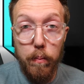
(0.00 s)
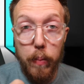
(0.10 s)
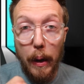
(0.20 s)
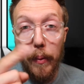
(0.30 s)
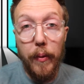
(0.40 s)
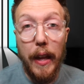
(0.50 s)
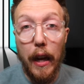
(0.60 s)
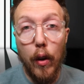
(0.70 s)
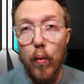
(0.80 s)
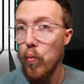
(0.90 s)
breaking them
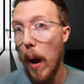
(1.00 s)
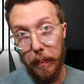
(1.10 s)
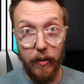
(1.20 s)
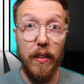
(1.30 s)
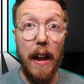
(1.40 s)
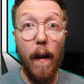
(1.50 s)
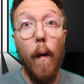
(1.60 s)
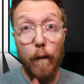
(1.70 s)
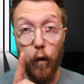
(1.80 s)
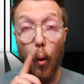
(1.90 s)
down, rapid
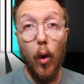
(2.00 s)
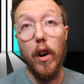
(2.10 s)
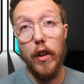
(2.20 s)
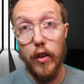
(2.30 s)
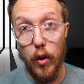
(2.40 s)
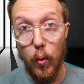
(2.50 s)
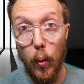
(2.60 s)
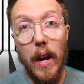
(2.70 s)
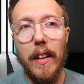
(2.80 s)
style, for you.